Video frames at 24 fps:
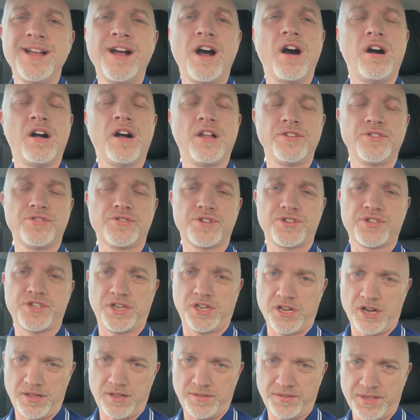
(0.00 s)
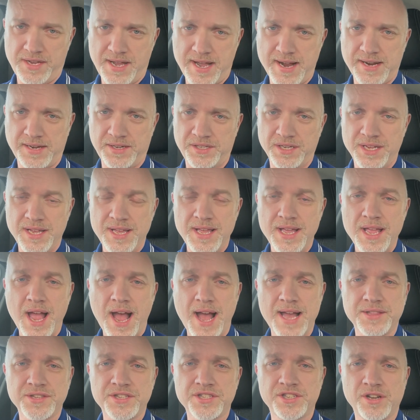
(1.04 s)
hundreds of contacts,
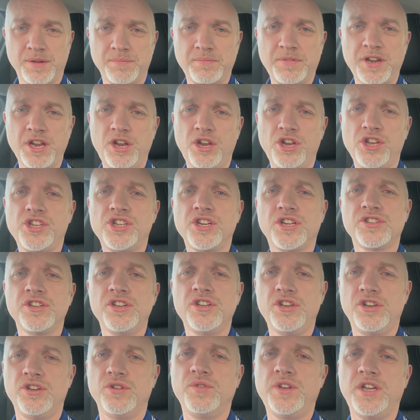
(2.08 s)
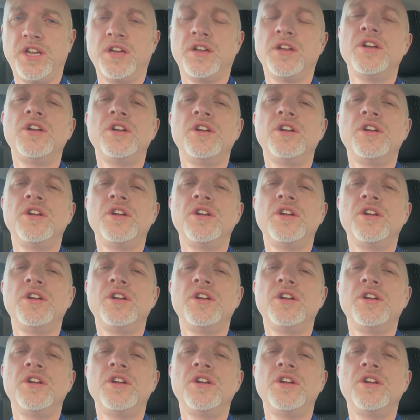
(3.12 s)
and somebody who doesn't know you